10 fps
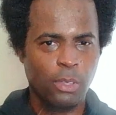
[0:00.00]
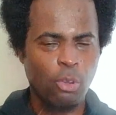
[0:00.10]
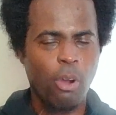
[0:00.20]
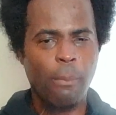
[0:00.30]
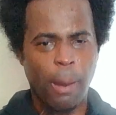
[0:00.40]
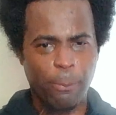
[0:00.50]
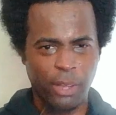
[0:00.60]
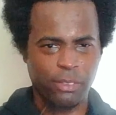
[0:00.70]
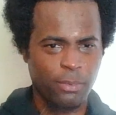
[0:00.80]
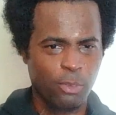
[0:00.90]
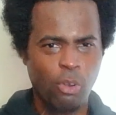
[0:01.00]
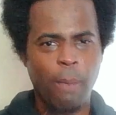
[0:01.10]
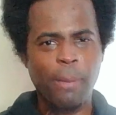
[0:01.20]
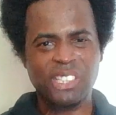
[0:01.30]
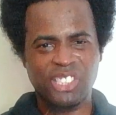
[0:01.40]
You are my brother.
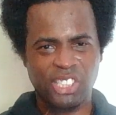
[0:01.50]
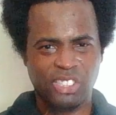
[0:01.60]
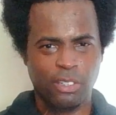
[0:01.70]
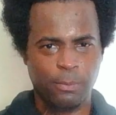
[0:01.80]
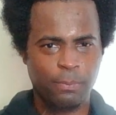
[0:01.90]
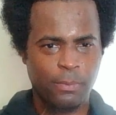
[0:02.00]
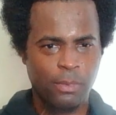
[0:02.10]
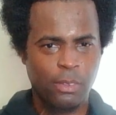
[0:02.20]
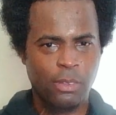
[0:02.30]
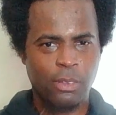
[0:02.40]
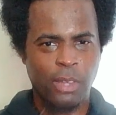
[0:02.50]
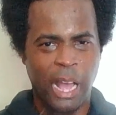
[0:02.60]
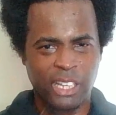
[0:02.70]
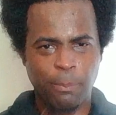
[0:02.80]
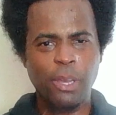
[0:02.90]
You are my sister.
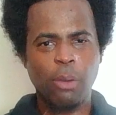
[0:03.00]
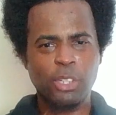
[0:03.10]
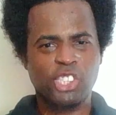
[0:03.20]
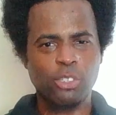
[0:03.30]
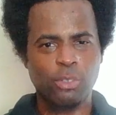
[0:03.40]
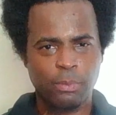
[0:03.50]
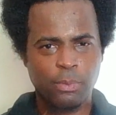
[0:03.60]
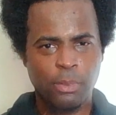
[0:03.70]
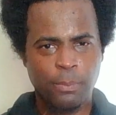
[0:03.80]
I can build with you.